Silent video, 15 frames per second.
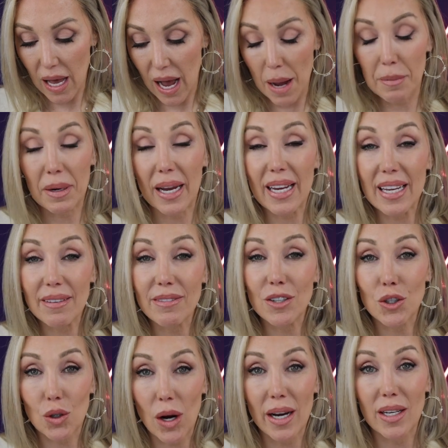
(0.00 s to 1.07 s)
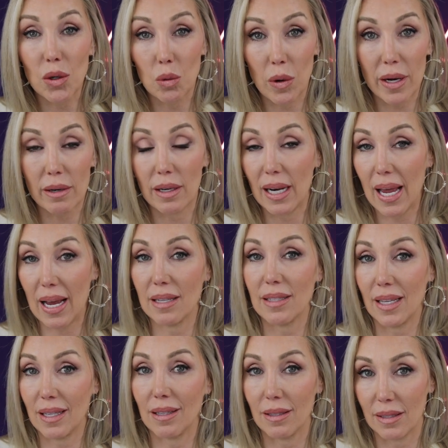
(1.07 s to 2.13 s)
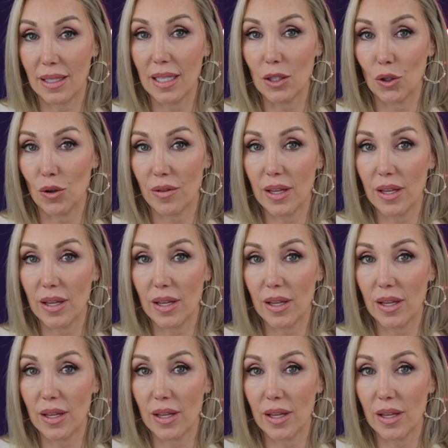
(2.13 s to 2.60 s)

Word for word: I mean, I even tried to wear it as a concealer